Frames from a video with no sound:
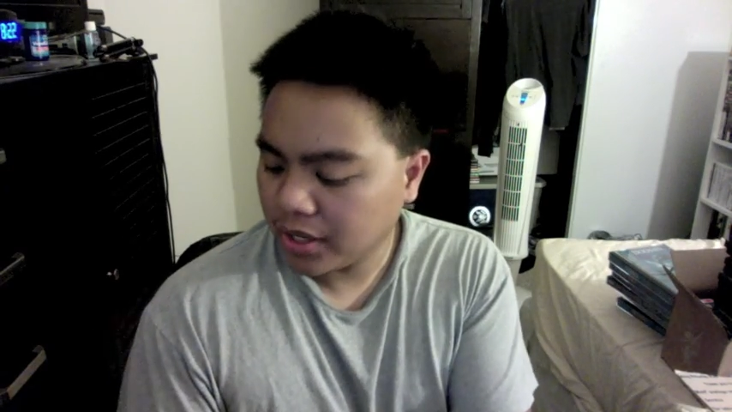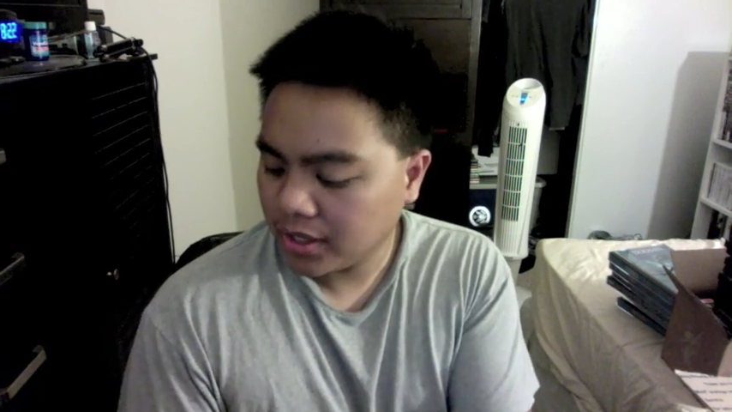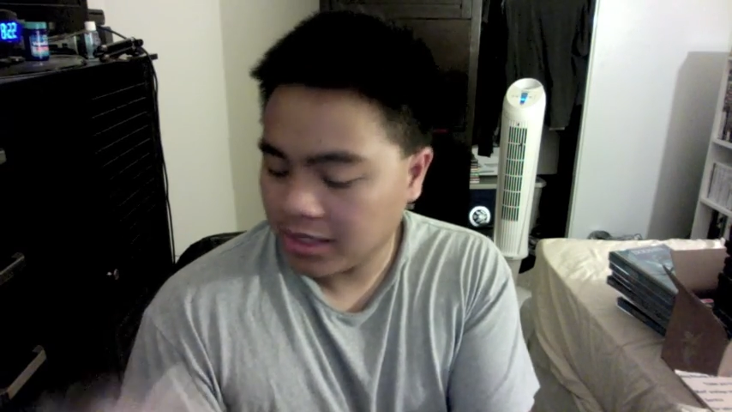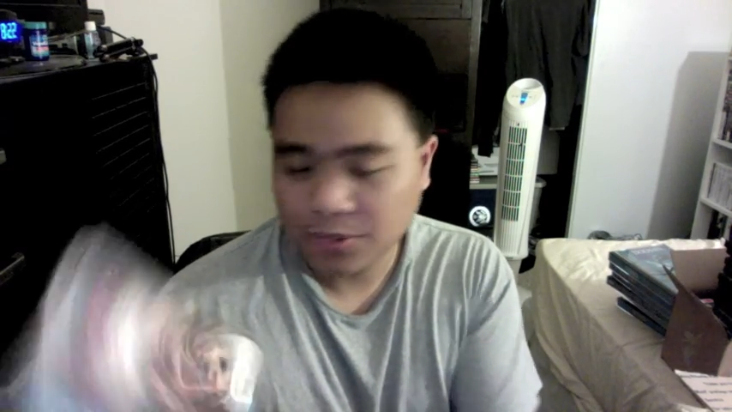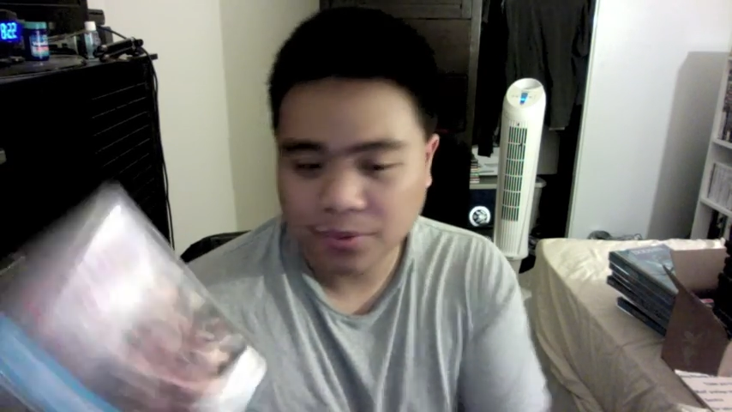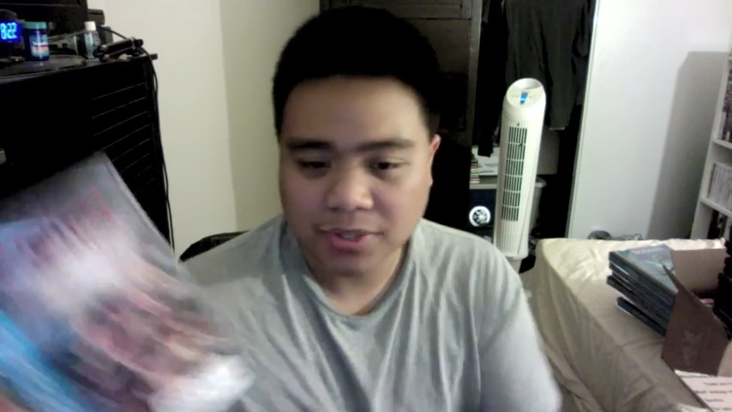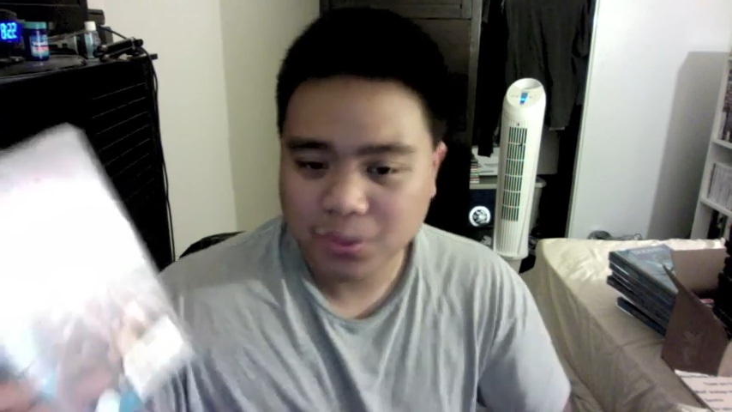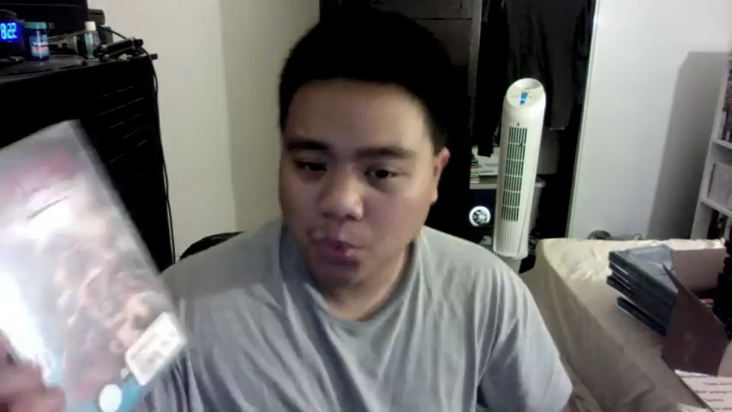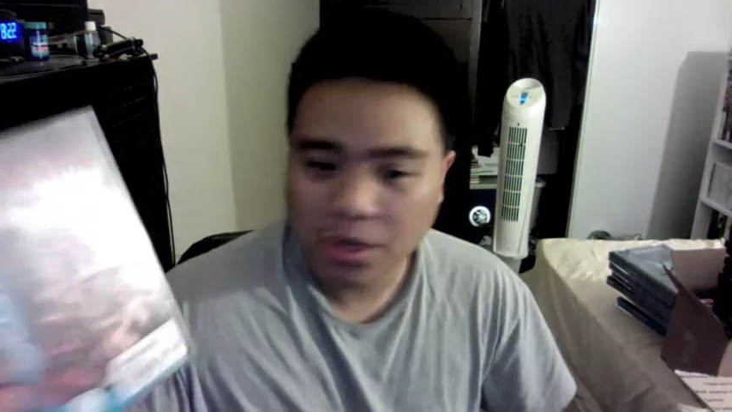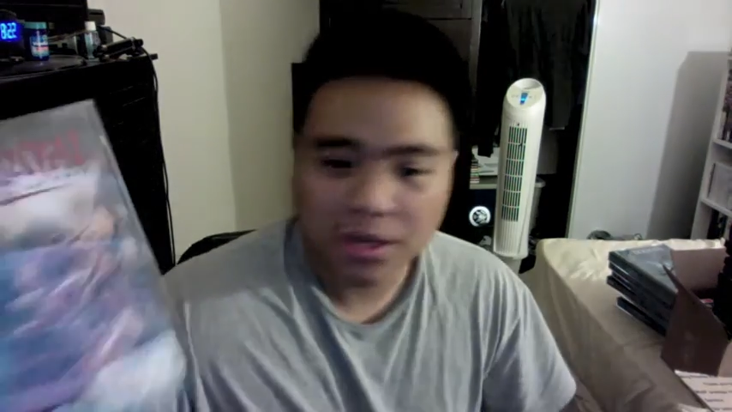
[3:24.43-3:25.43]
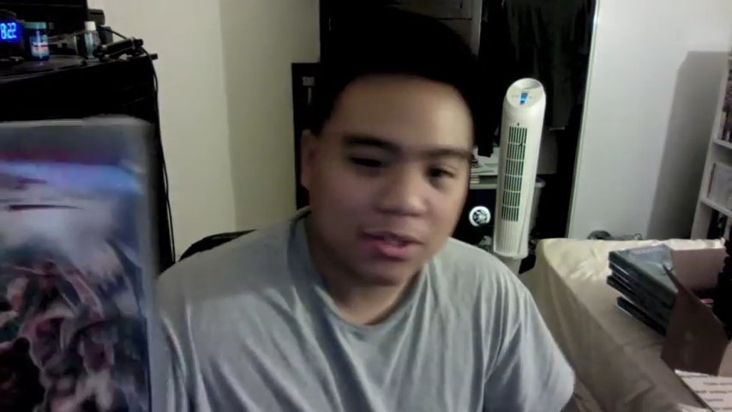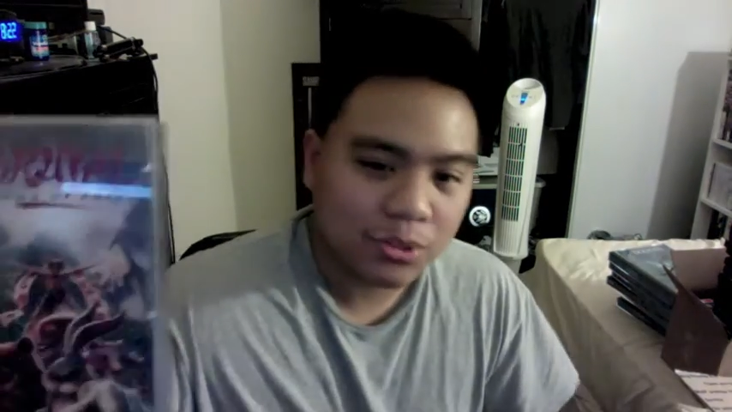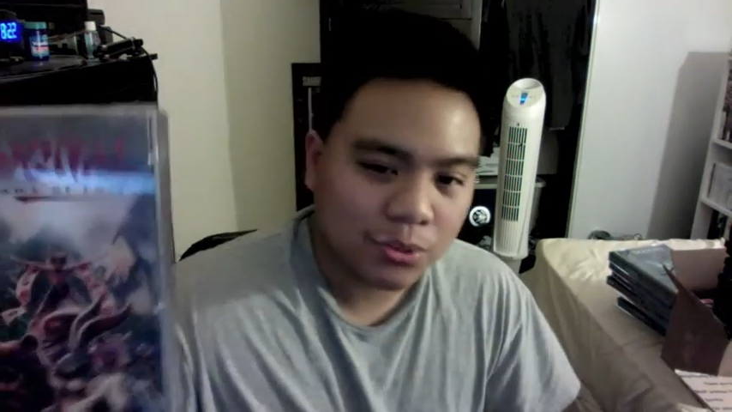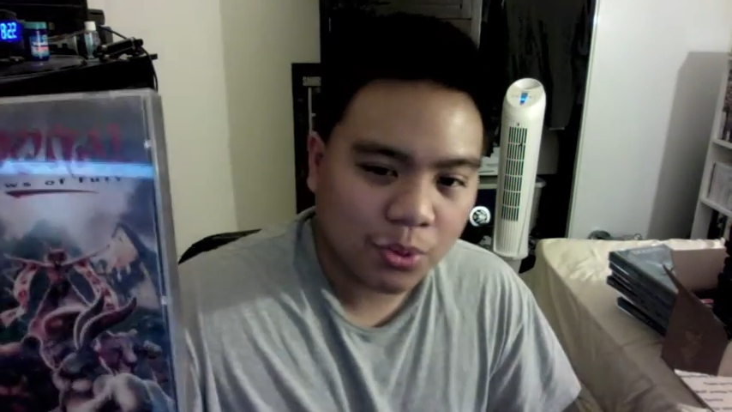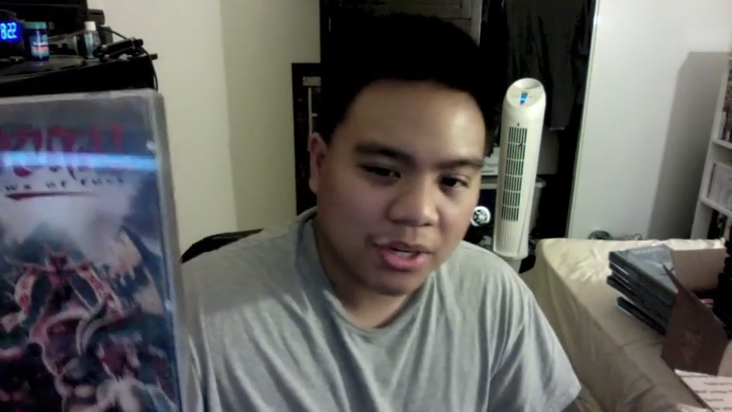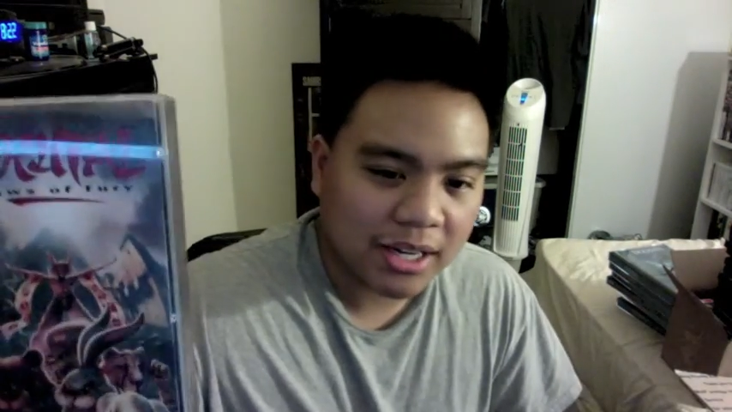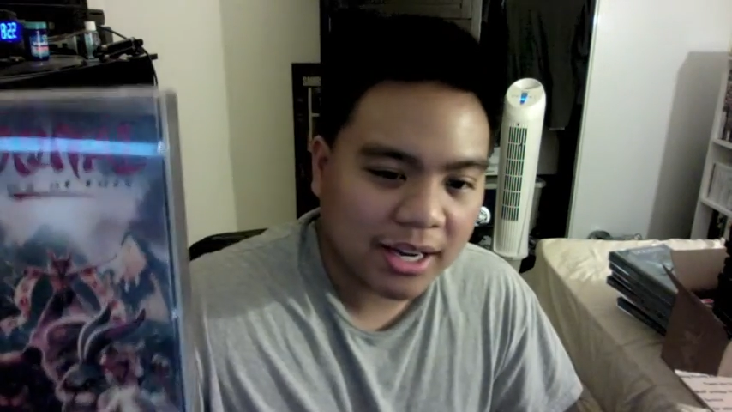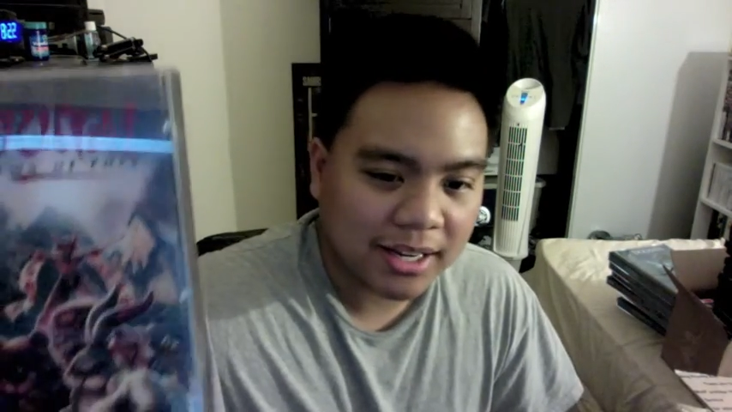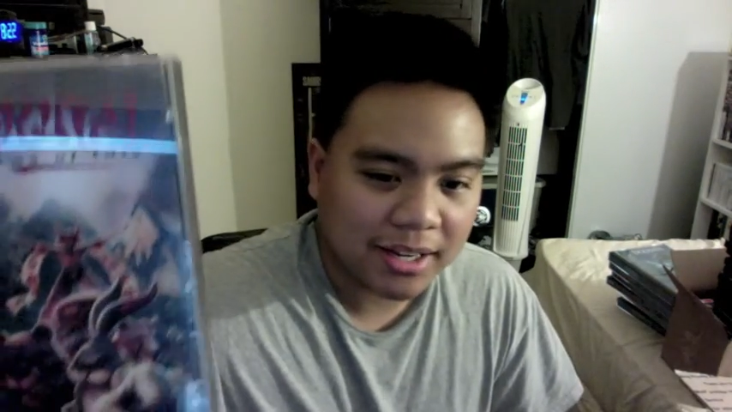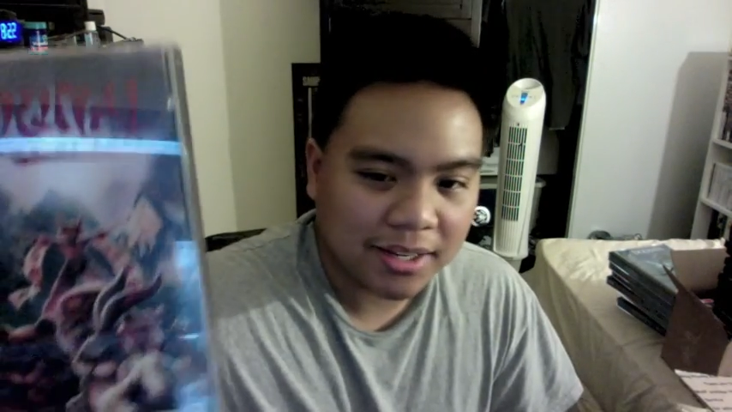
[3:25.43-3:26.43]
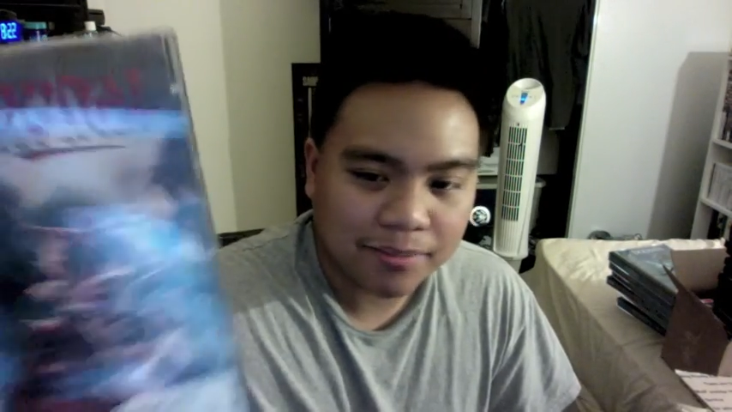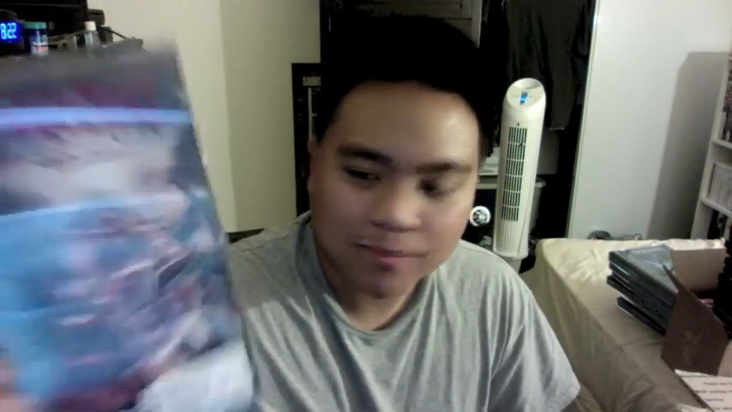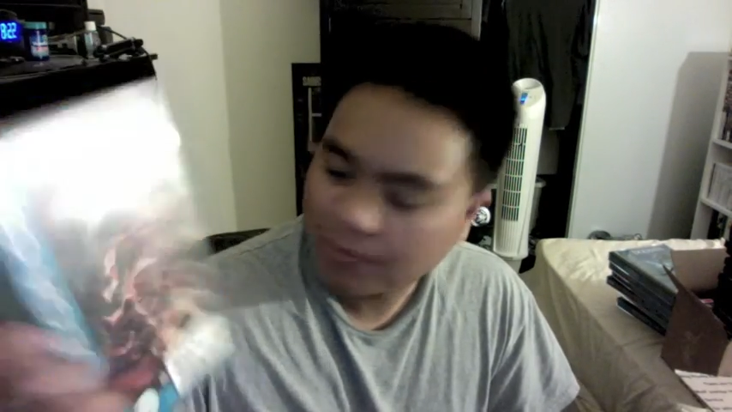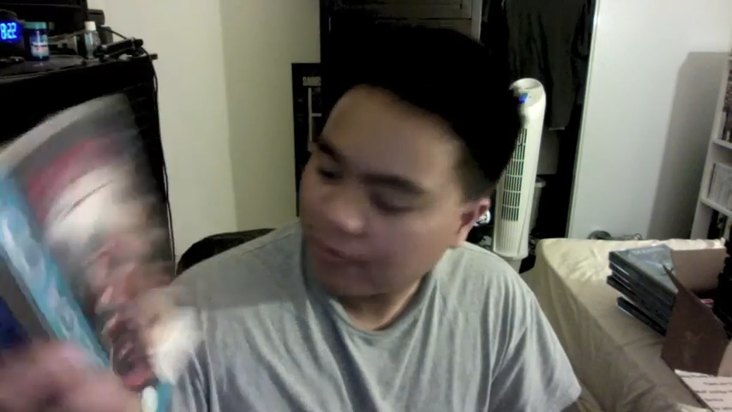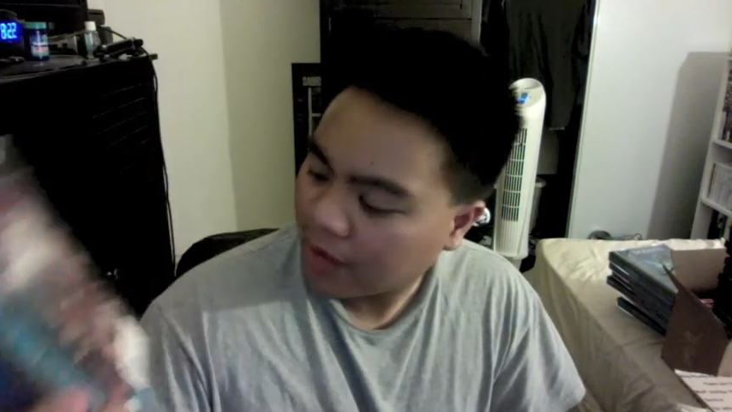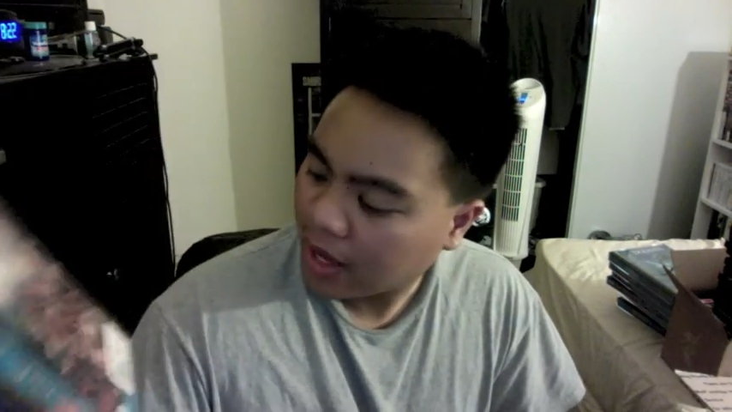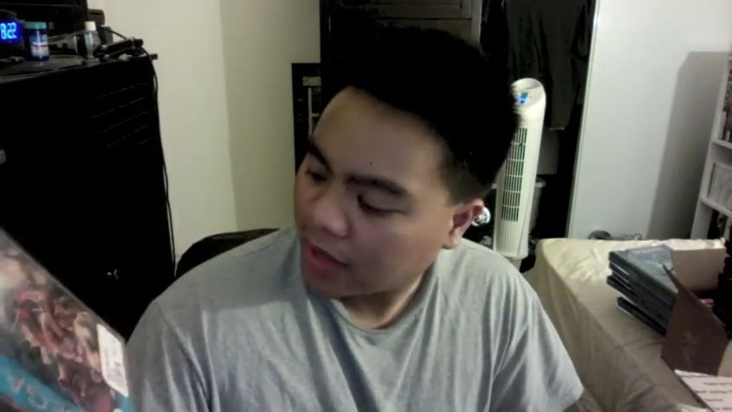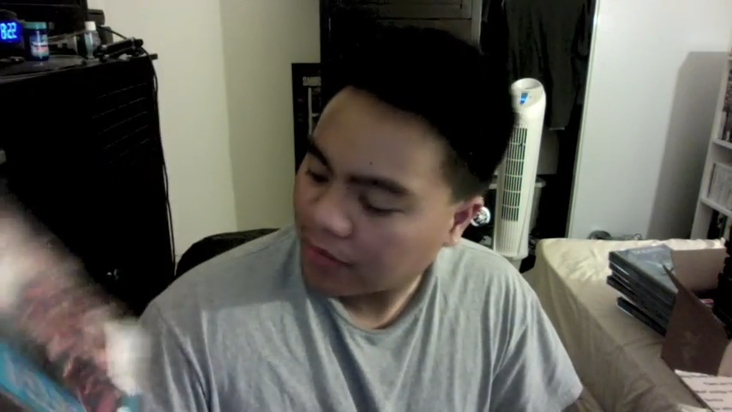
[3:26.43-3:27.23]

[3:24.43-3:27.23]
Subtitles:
This was $29.95